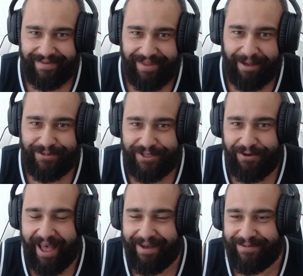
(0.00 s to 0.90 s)
I'm
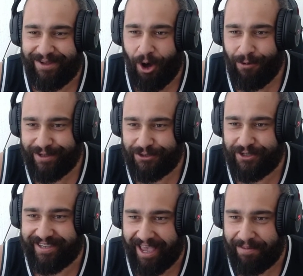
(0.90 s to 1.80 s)
still, Owens
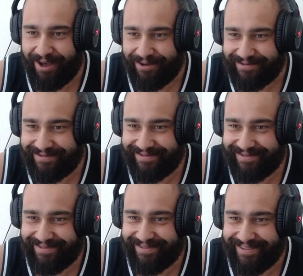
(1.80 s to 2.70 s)
just came out.
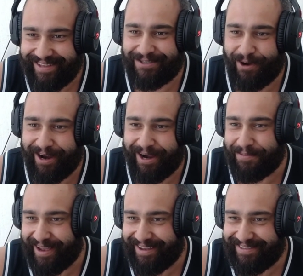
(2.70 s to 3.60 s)
That's where I'm
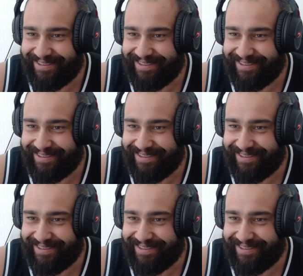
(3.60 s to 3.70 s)
at.